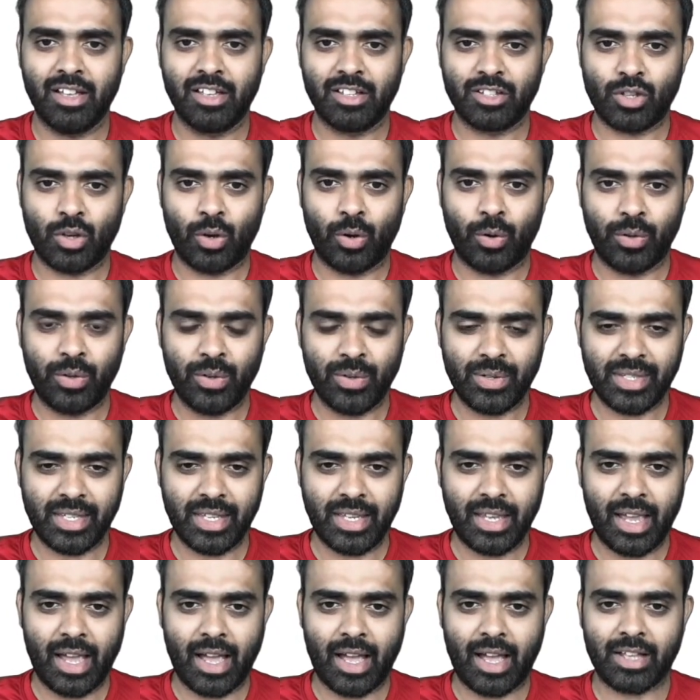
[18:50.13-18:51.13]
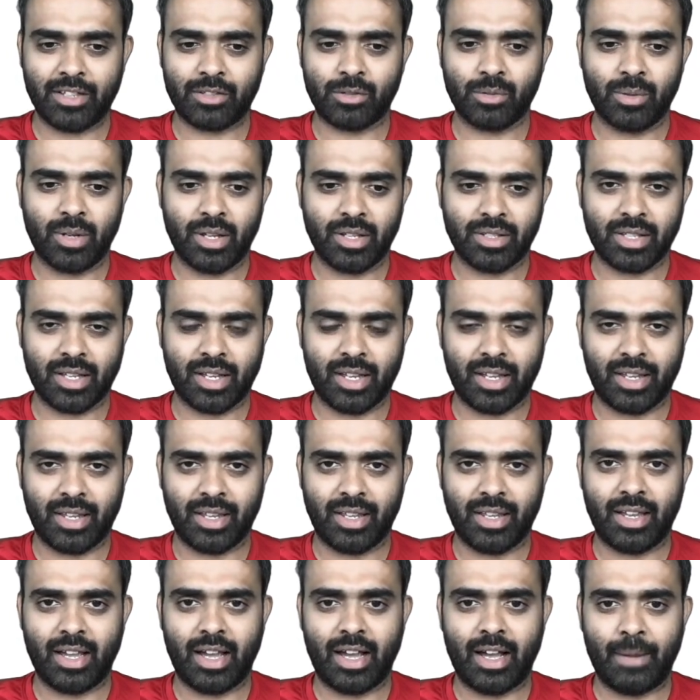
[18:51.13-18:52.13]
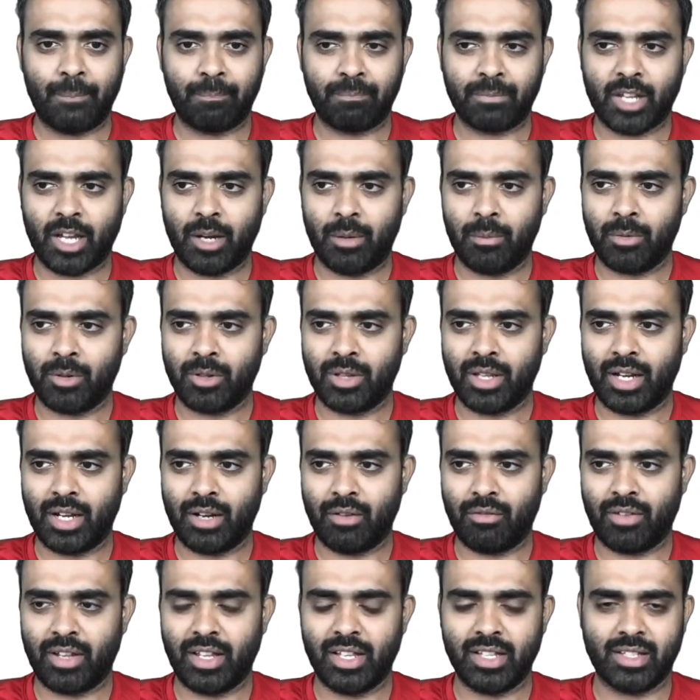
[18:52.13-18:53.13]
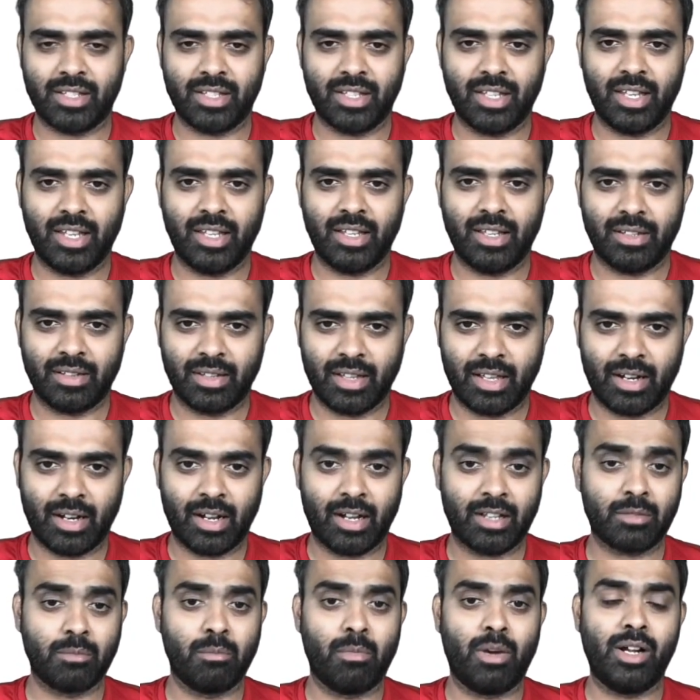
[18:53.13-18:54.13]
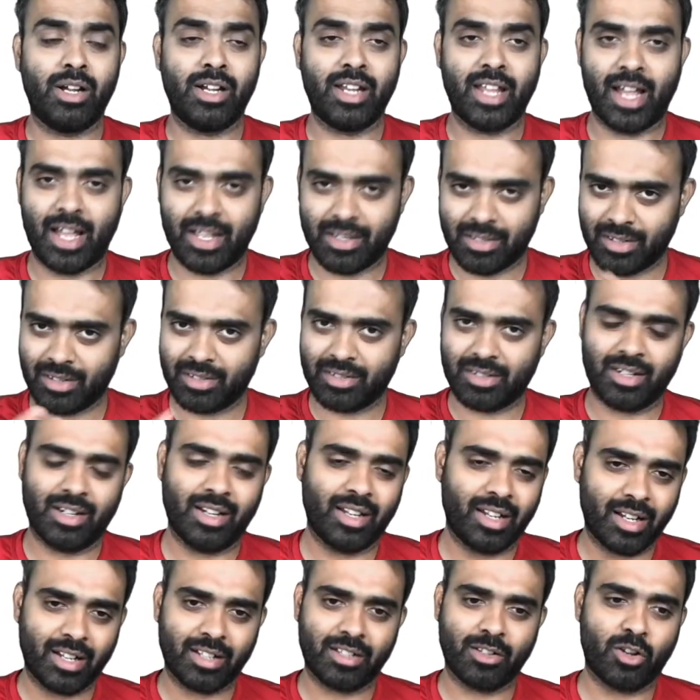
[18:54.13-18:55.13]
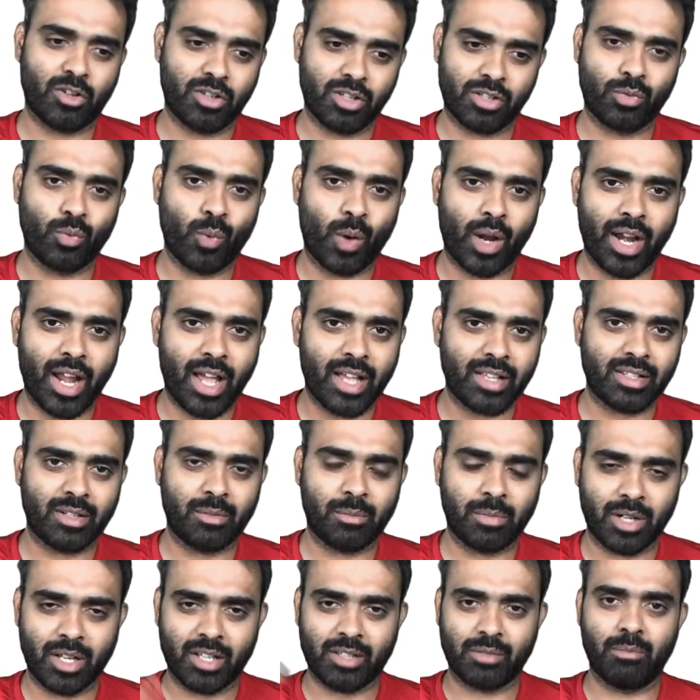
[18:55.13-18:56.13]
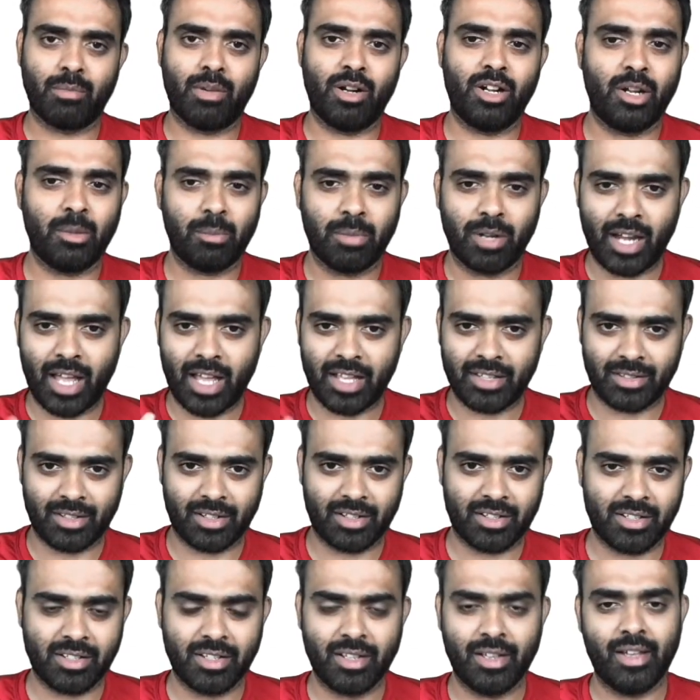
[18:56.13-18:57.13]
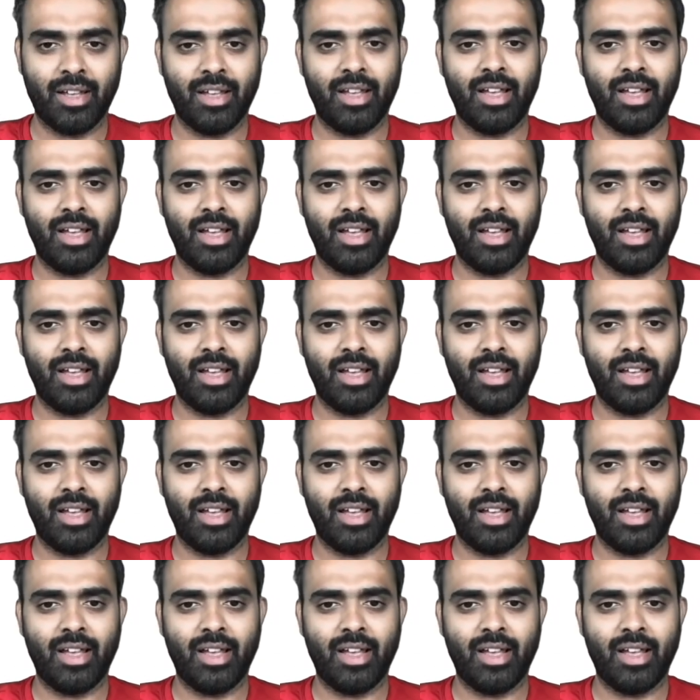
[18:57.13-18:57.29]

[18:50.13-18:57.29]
So you see, as soon as I come to the NFT and see that it has multi-assets, right? Like it has not just one asset, but it has multiple assets.